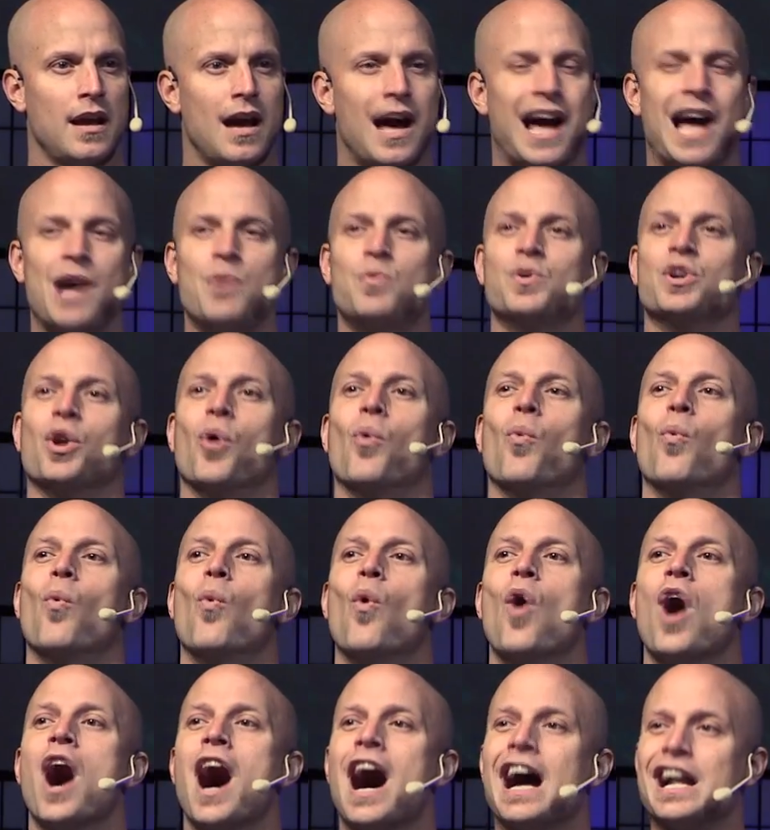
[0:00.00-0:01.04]
I want to
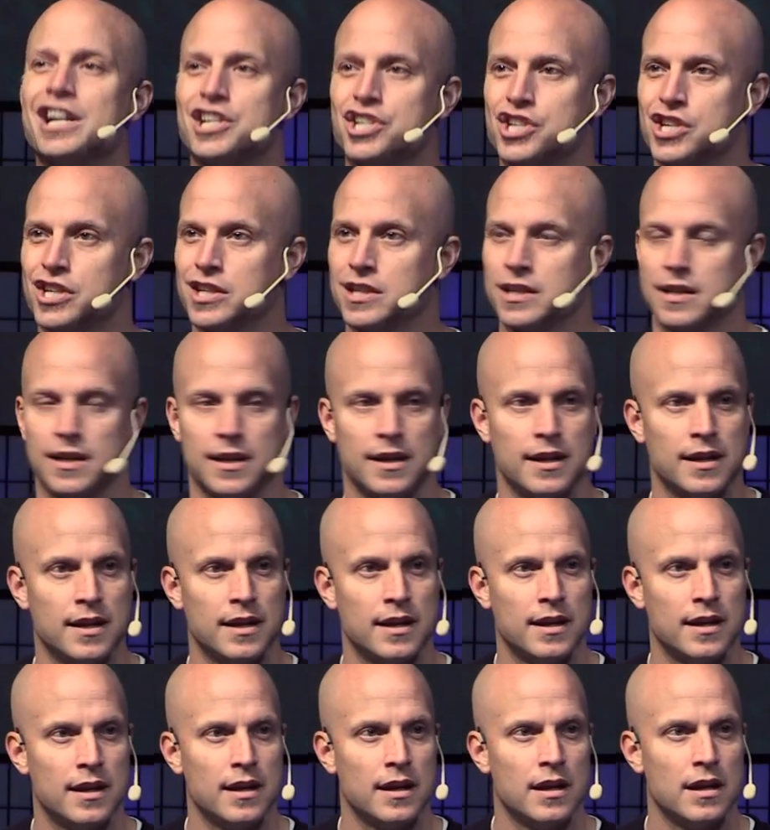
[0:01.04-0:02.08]
watch
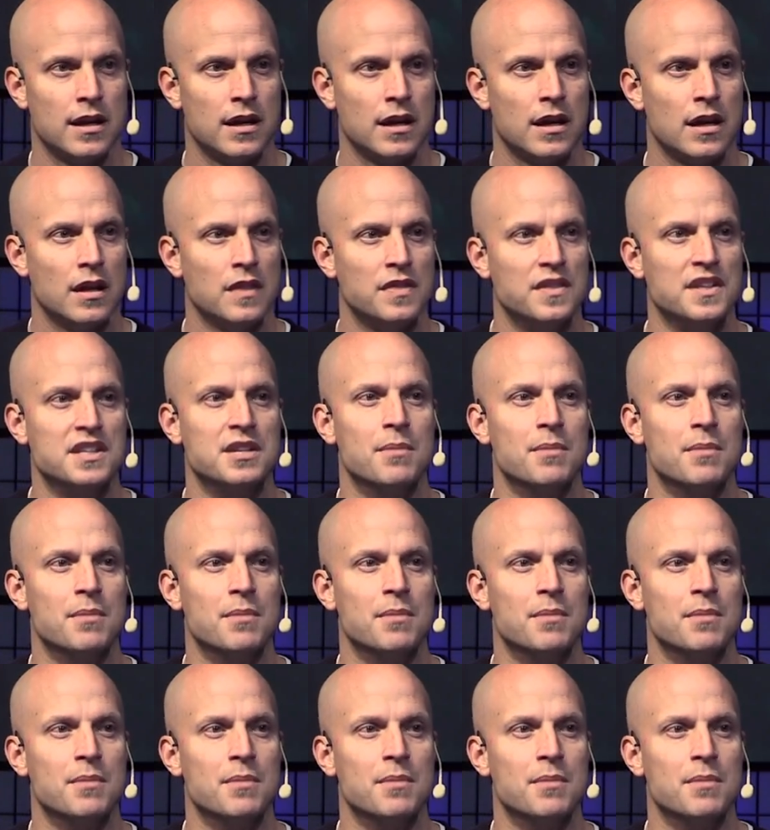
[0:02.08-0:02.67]
the